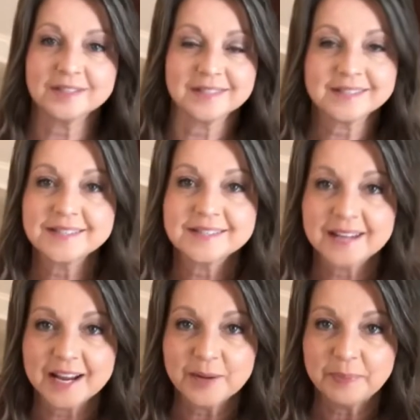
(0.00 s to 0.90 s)
a
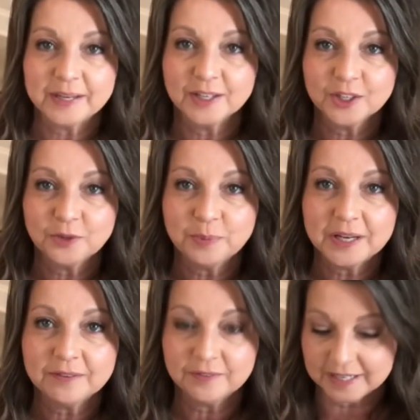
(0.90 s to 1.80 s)
stamp and a little bit
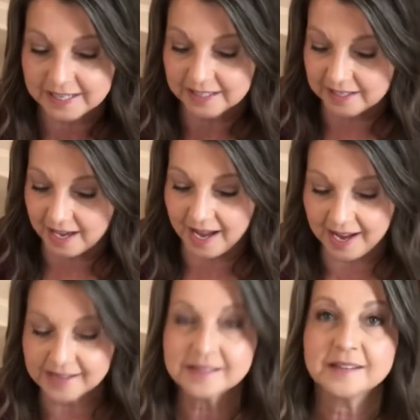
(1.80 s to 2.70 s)
of ink,
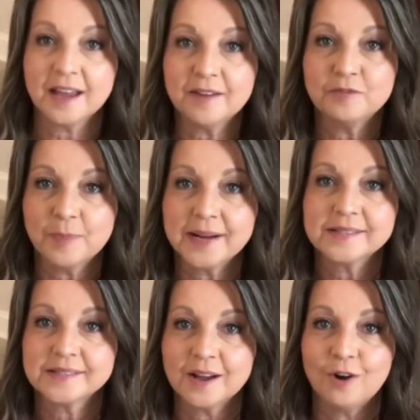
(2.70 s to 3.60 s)
I saved
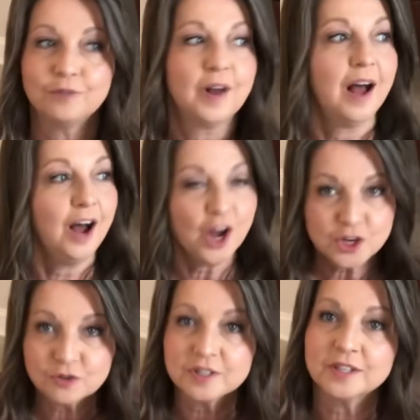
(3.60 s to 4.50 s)
myself
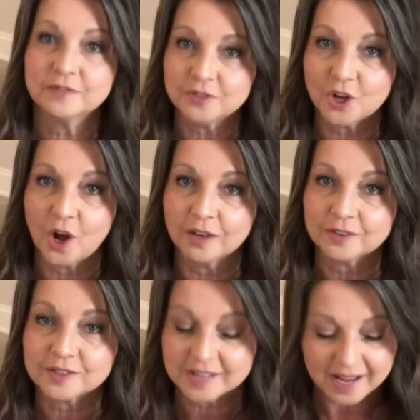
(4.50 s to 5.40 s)
hundreds of
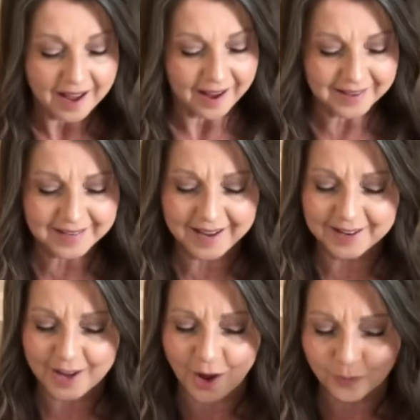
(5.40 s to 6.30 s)
dollars. I
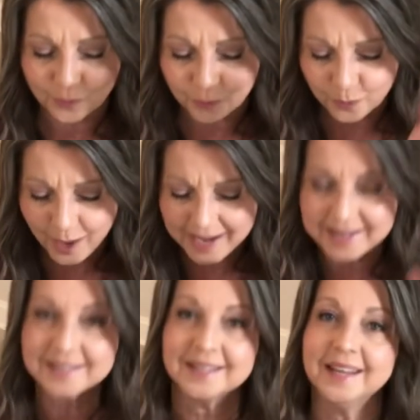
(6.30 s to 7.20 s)
cannot
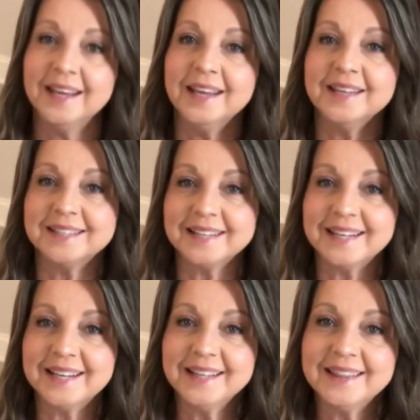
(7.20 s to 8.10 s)
wait to
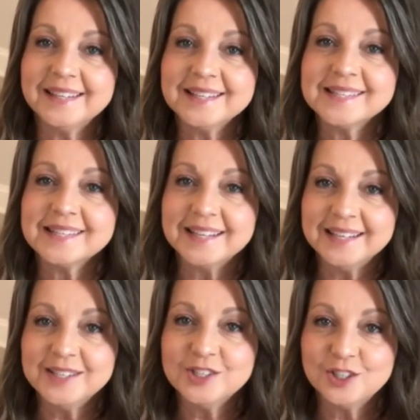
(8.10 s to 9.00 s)
get this
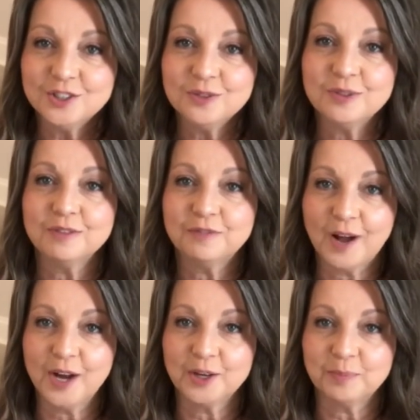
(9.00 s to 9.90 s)
into the
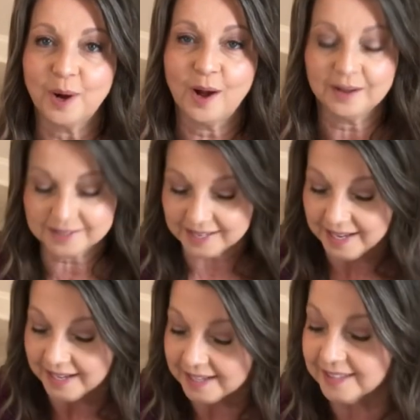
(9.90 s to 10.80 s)
firebox.
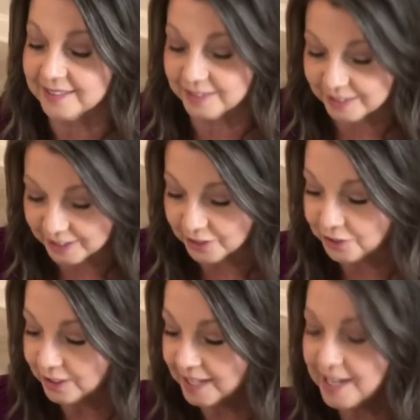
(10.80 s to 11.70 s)
It
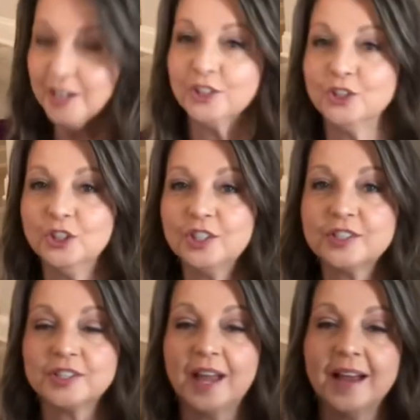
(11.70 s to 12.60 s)
literally
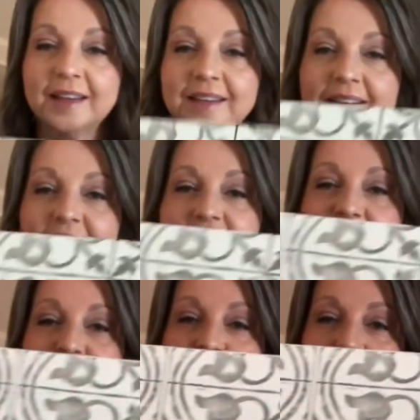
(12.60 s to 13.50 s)
looks like
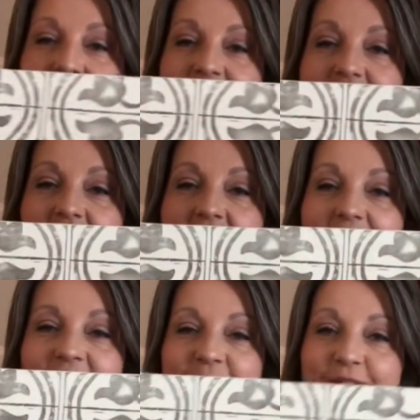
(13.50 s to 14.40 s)
cement
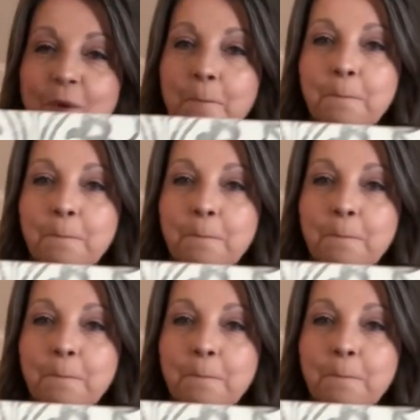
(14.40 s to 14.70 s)
tile,